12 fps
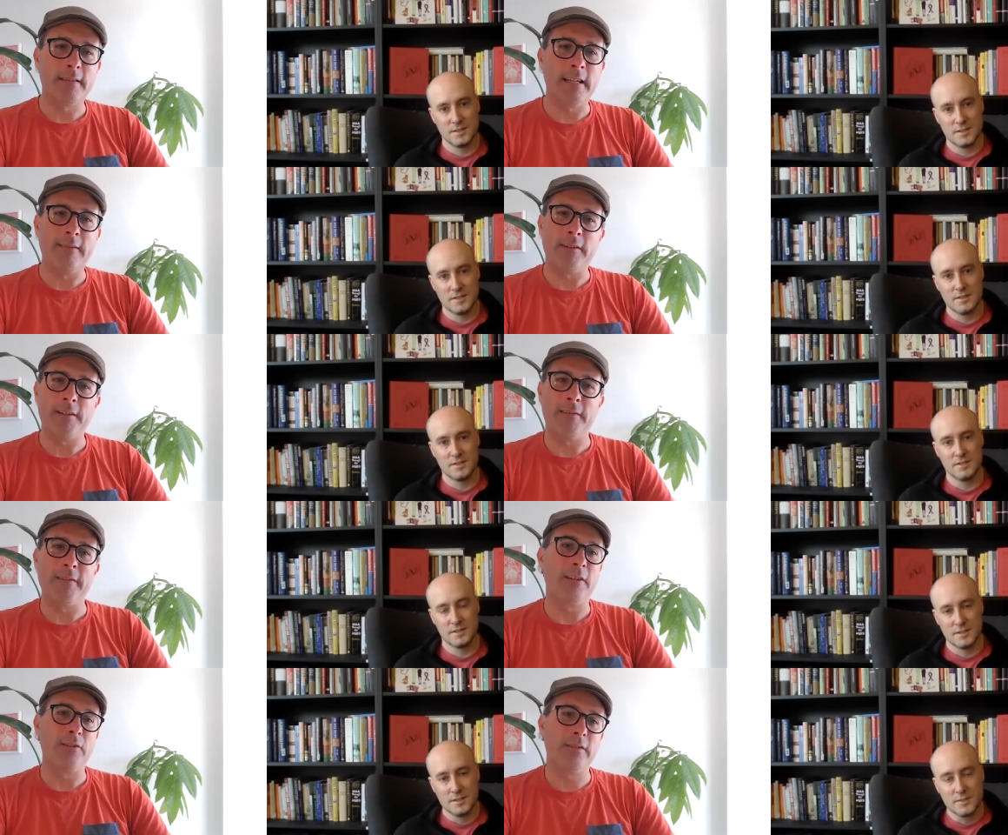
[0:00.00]
Speaker 1: and have a
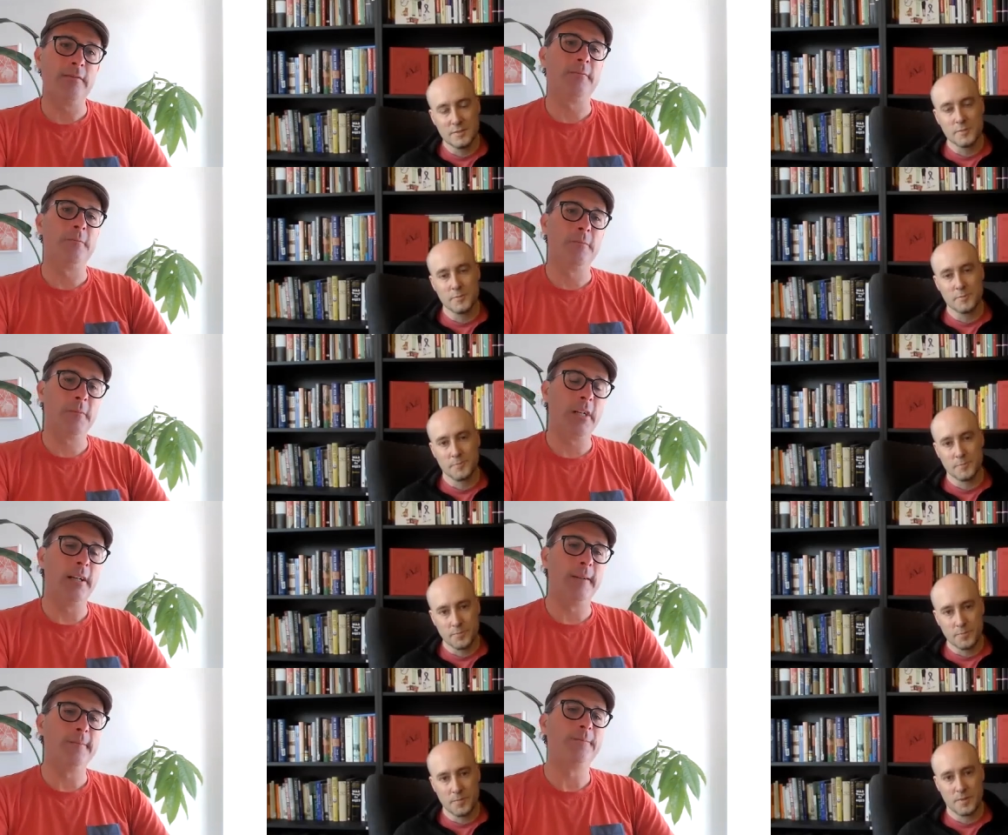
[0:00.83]
conversation.
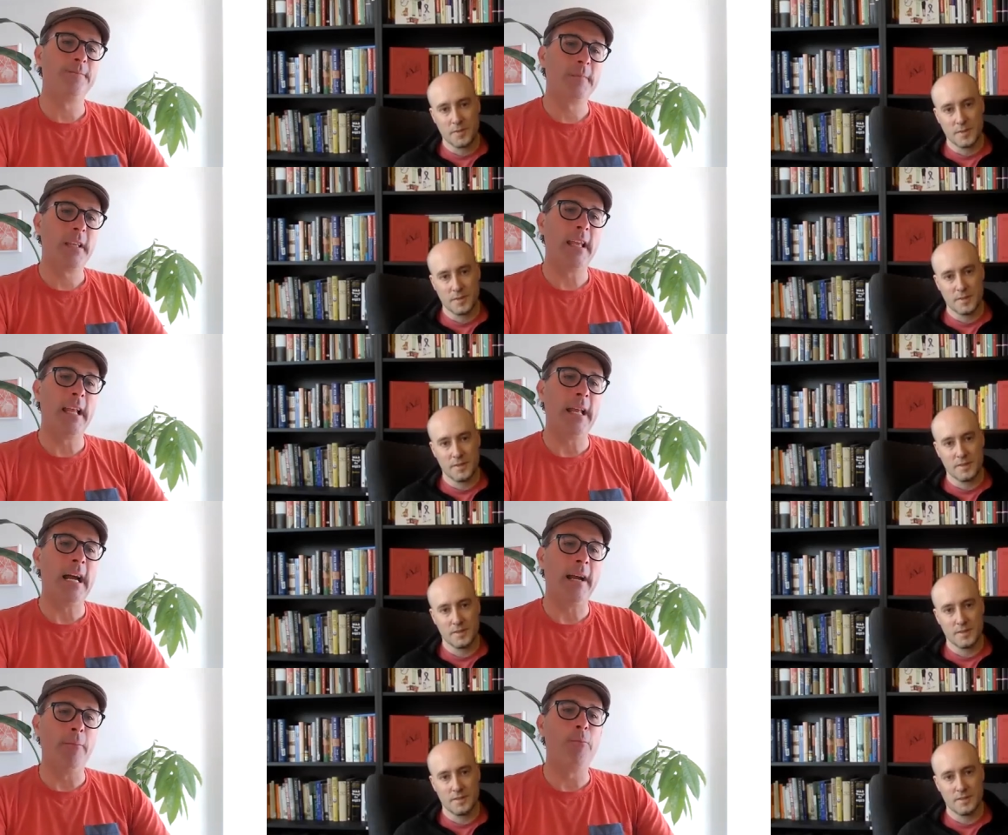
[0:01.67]
Um,
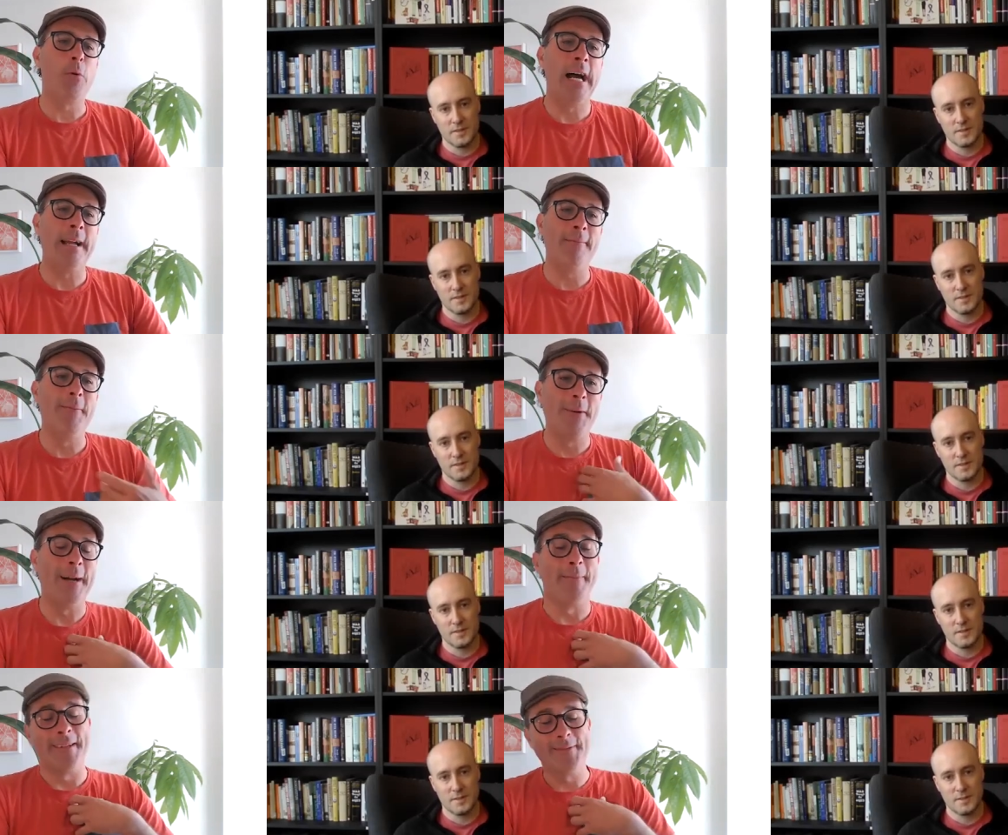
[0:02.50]
I, I, I
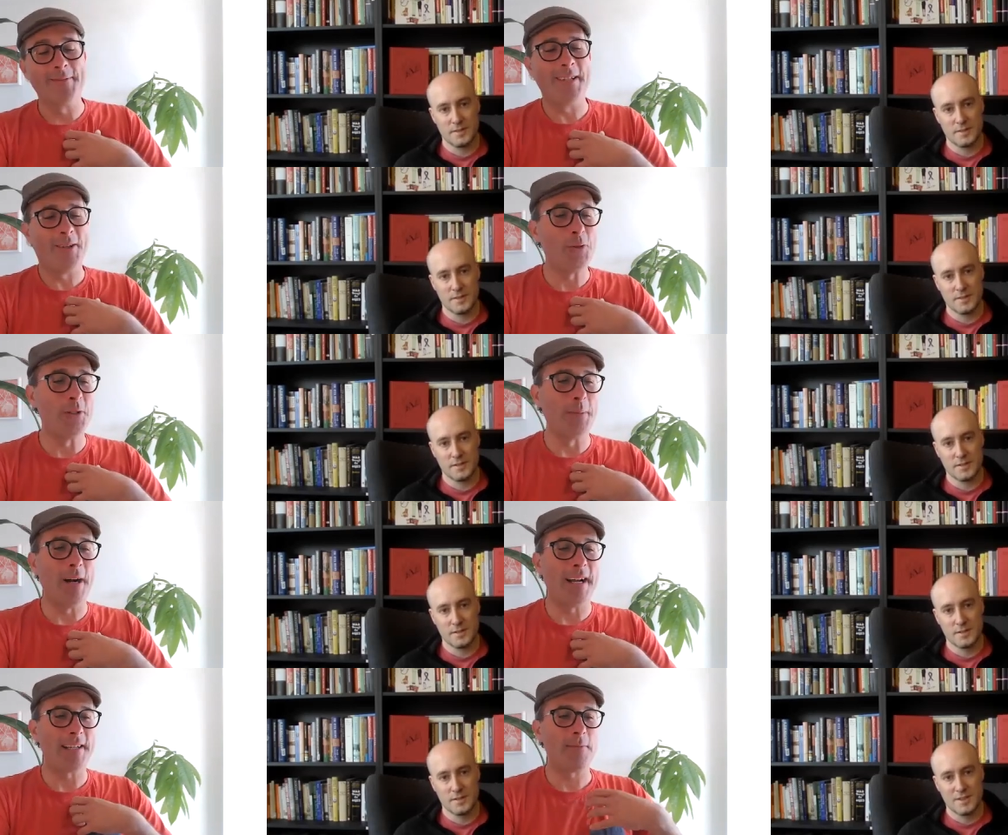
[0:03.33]
mean, hugely
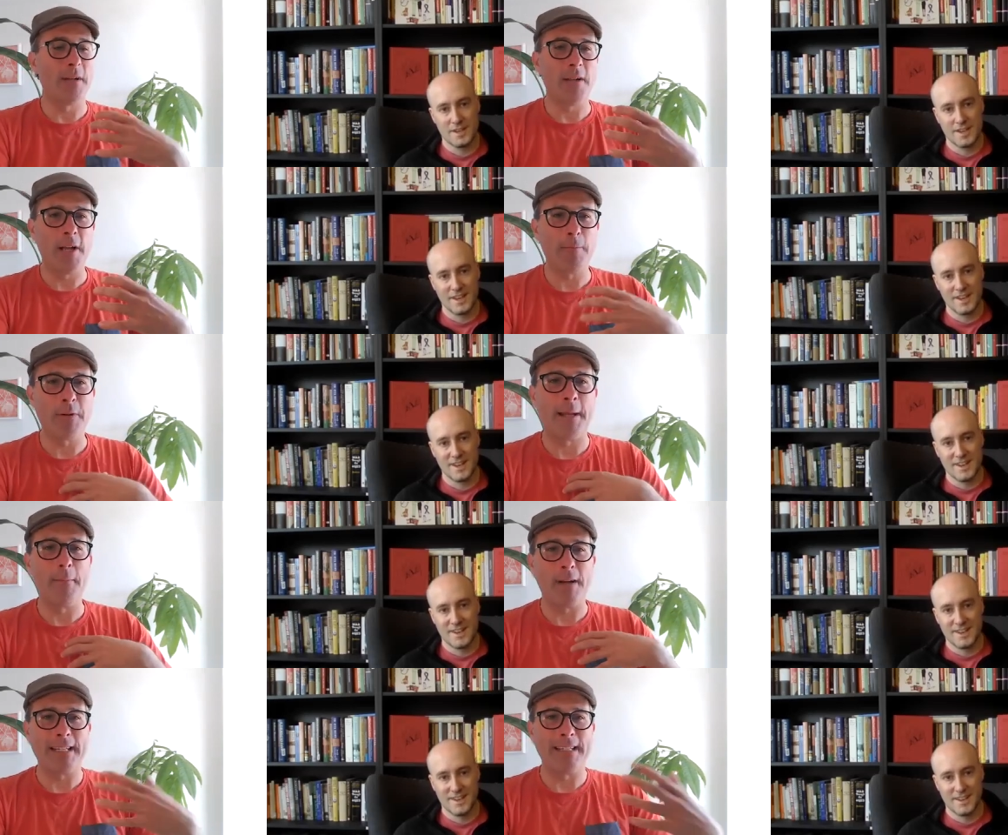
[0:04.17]
biased, but I put that
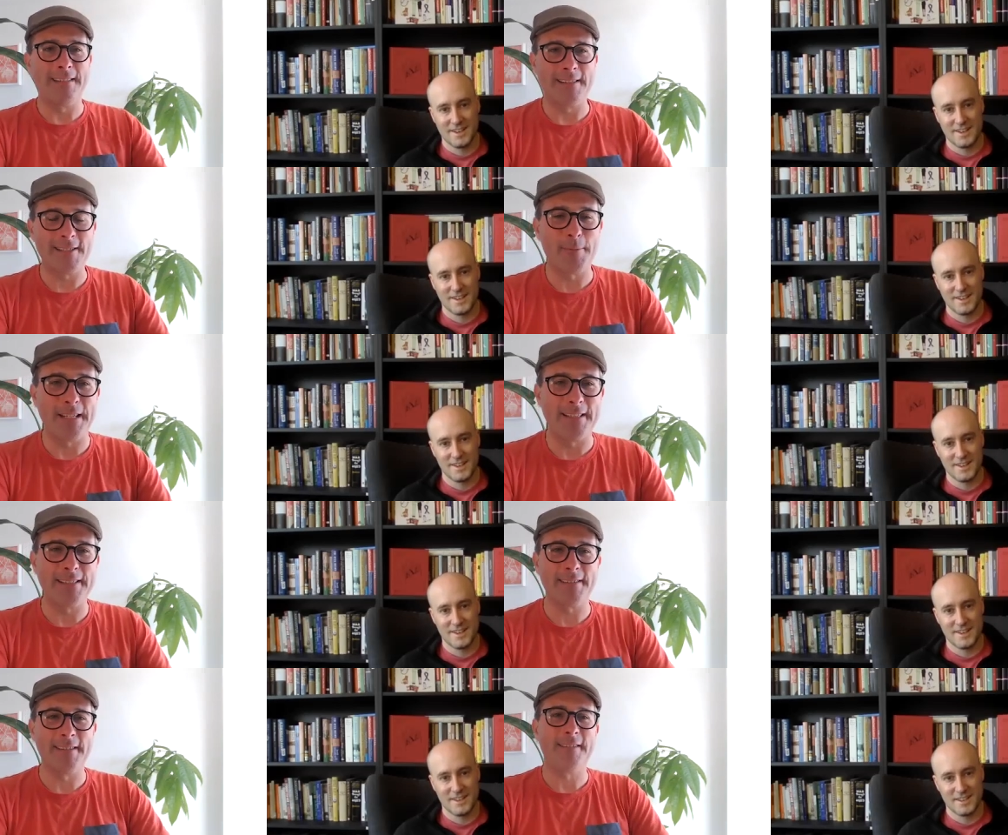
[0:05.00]
money in the space,
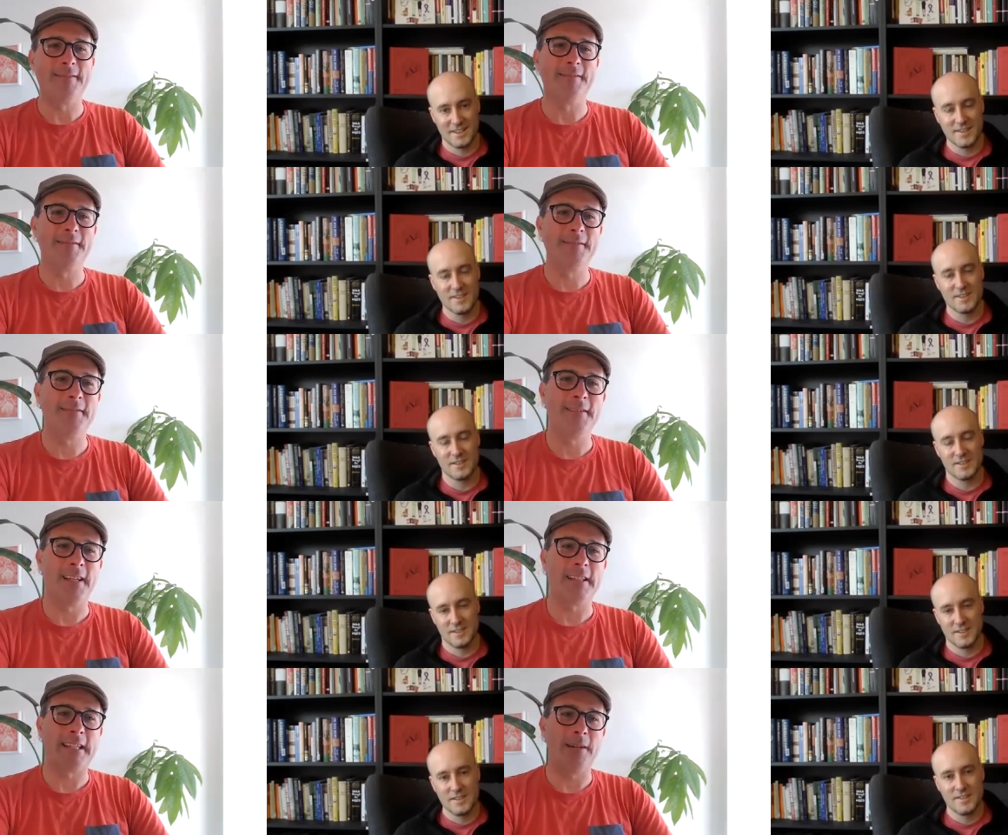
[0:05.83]
Speaker 2: not not
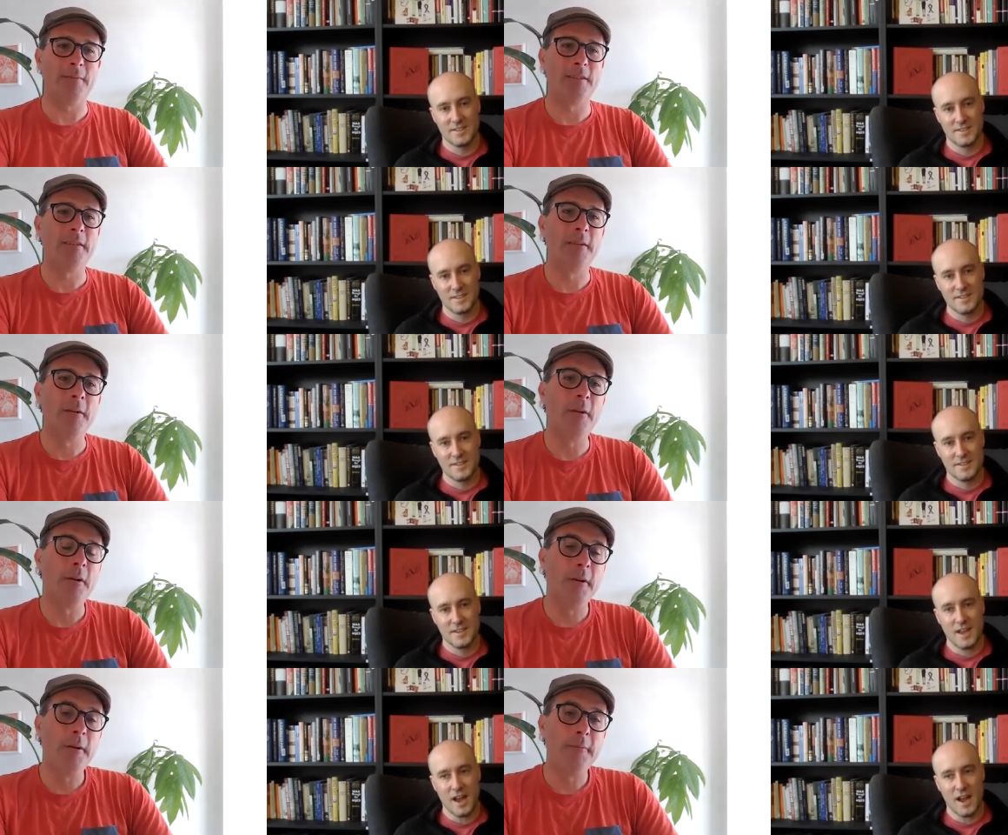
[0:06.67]
the camera.
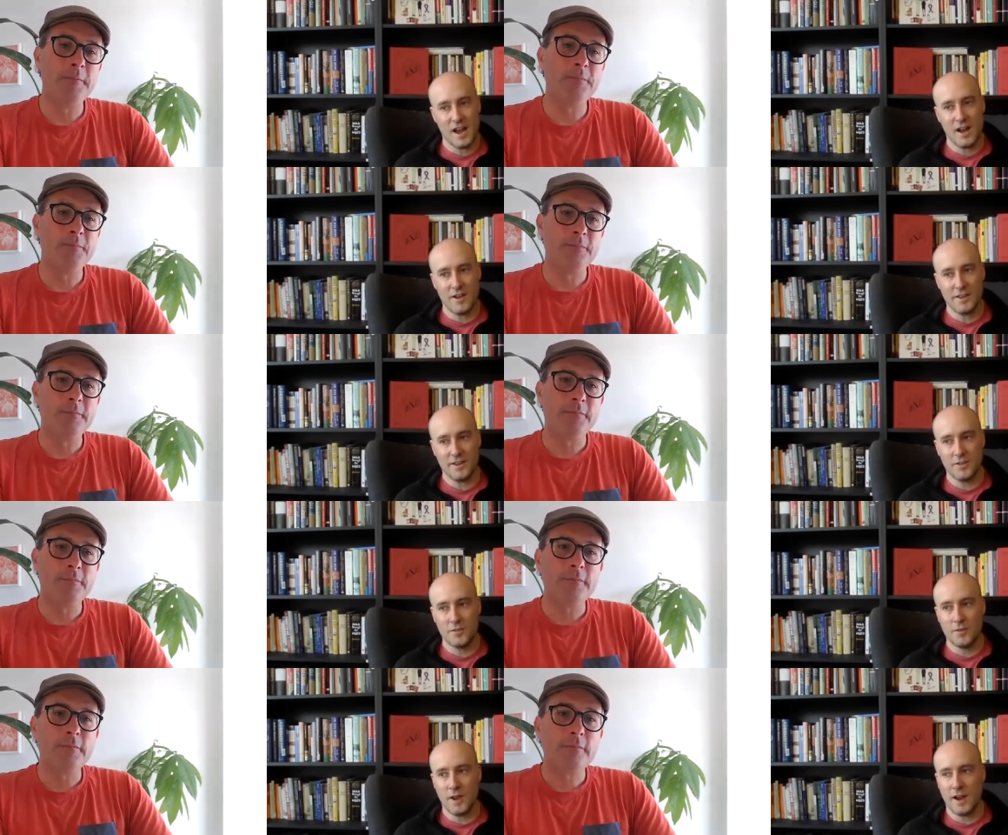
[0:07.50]
How, how do
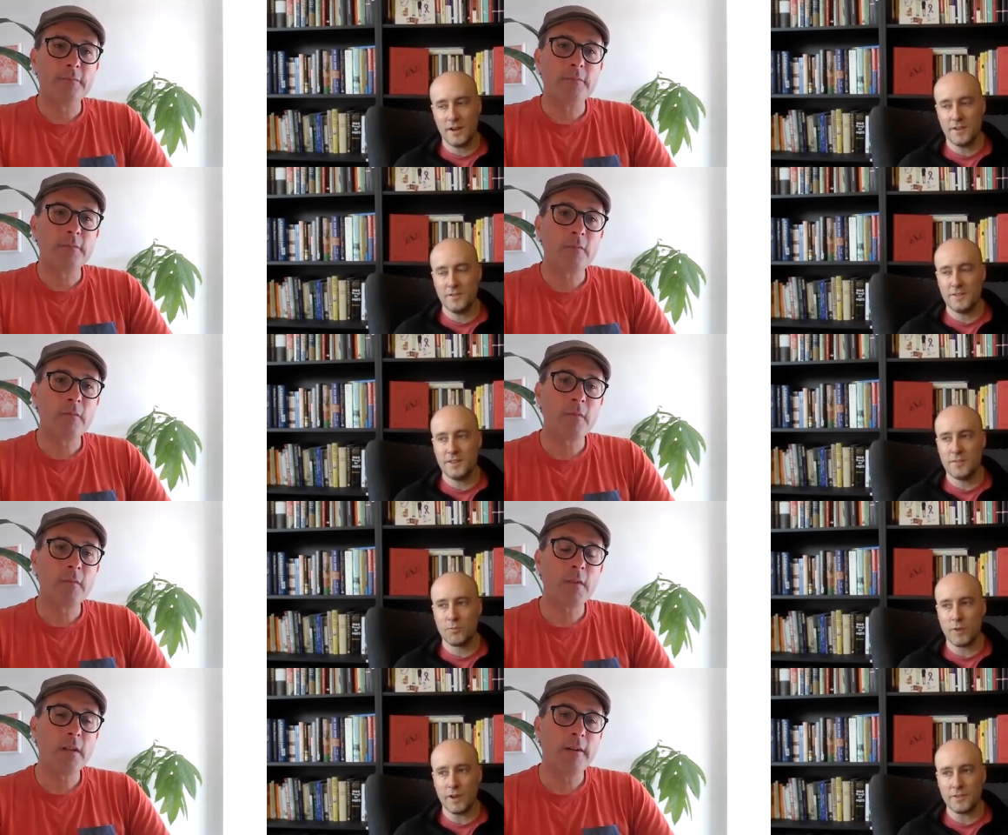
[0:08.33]
you how do you see
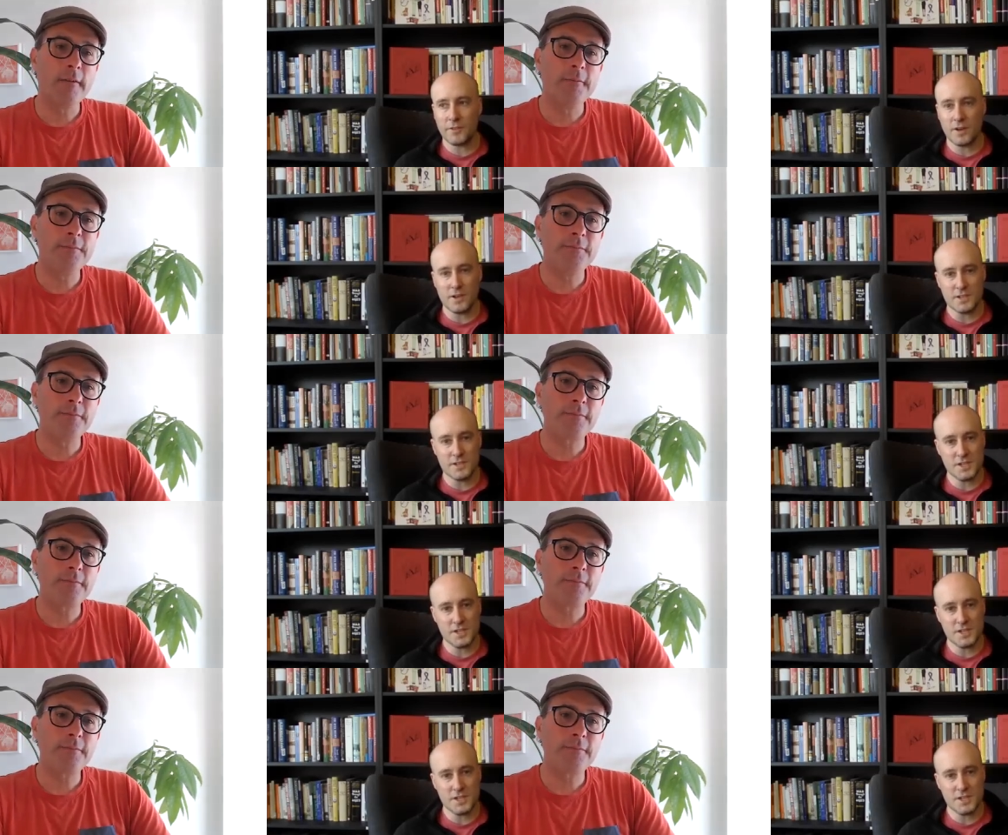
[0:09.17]
restaurants